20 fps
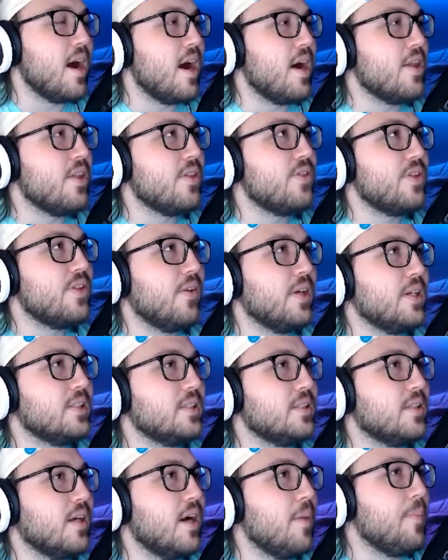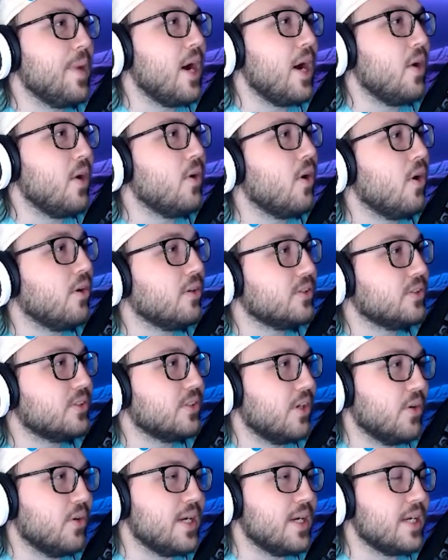tell us about
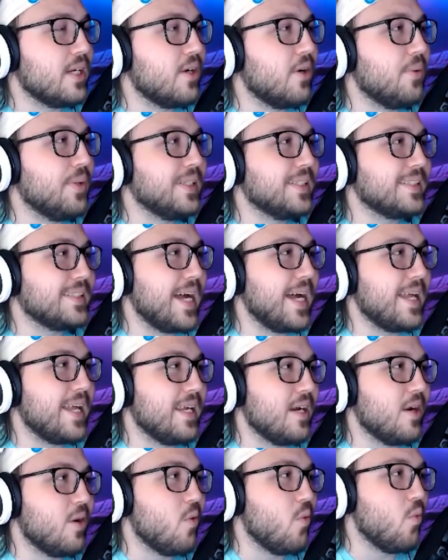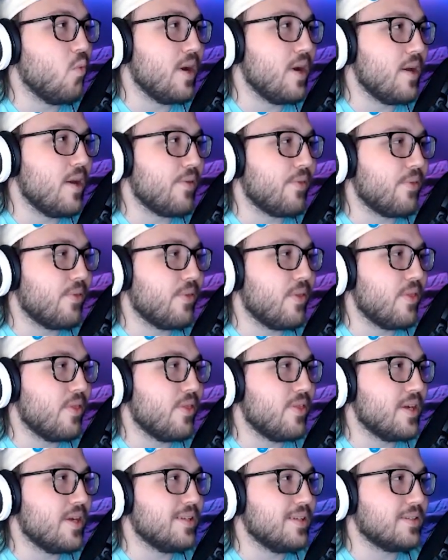also coinciding with
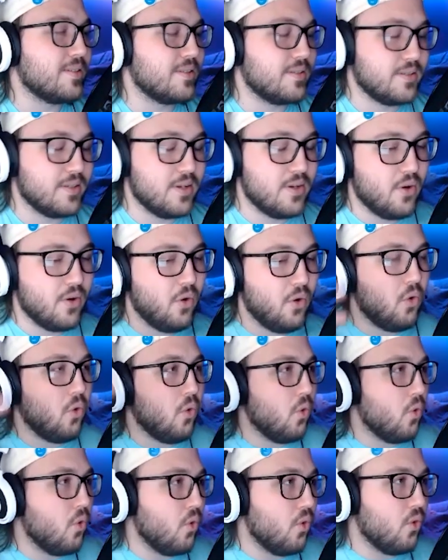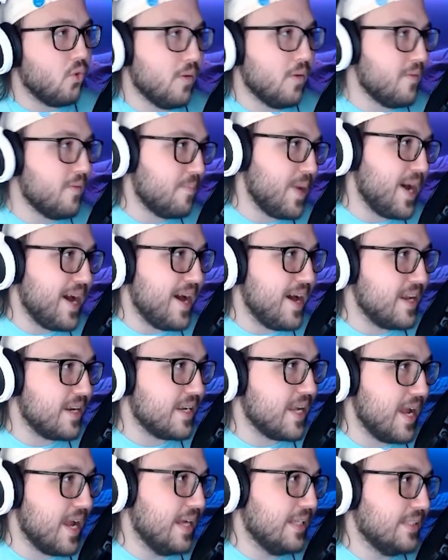this whole
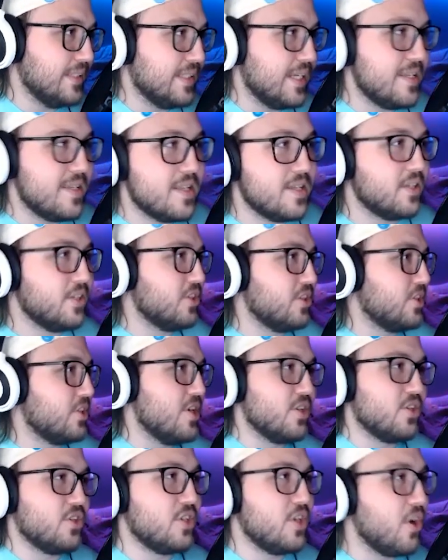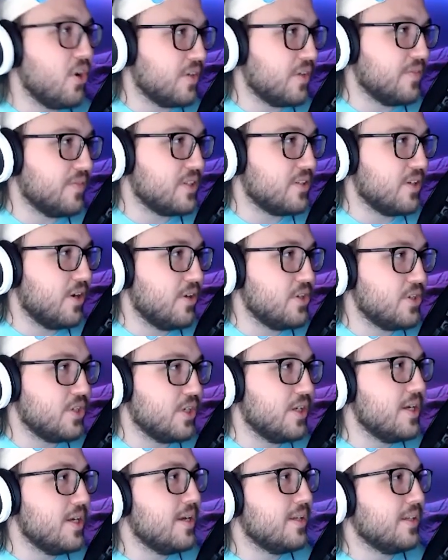podcast and this talk of nostalgia.
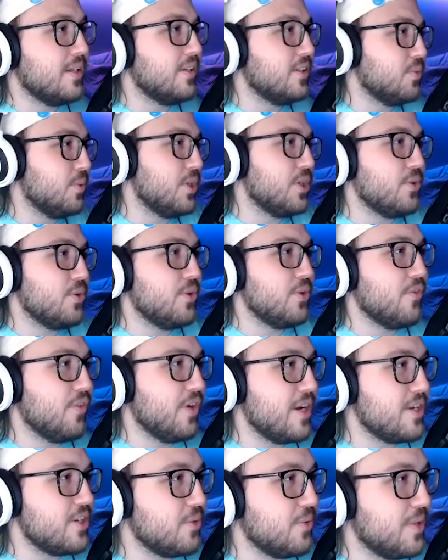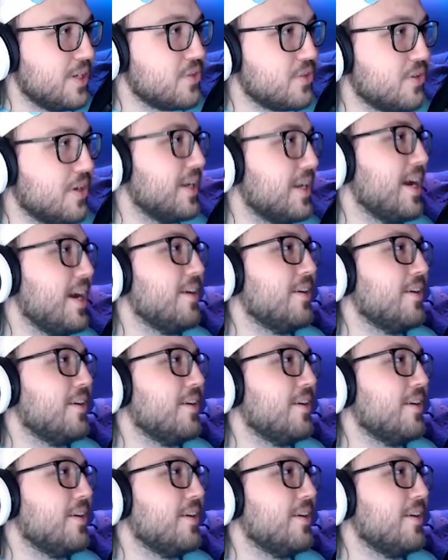Tell us what you're doing over at Twitch right now.